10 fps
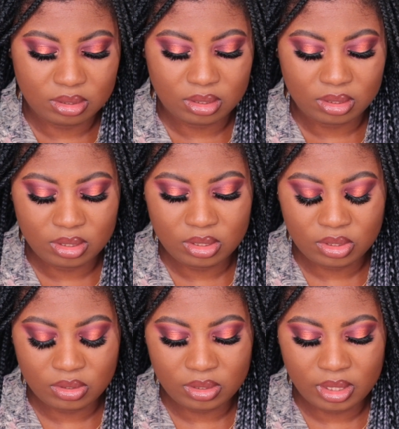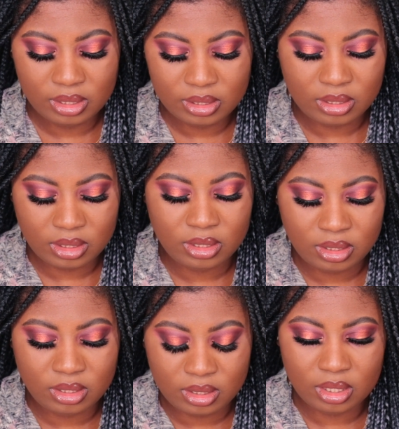I'm gonna do a
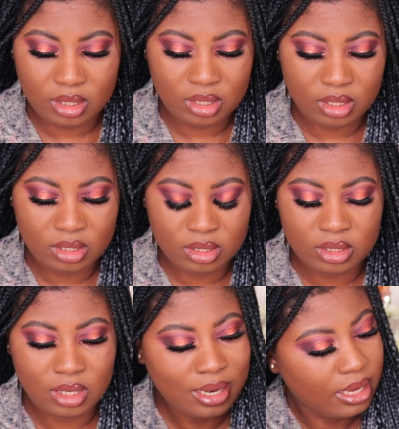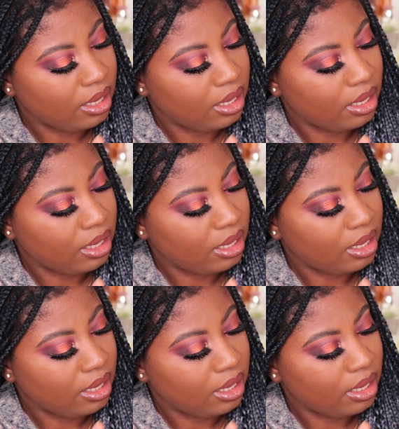second layer.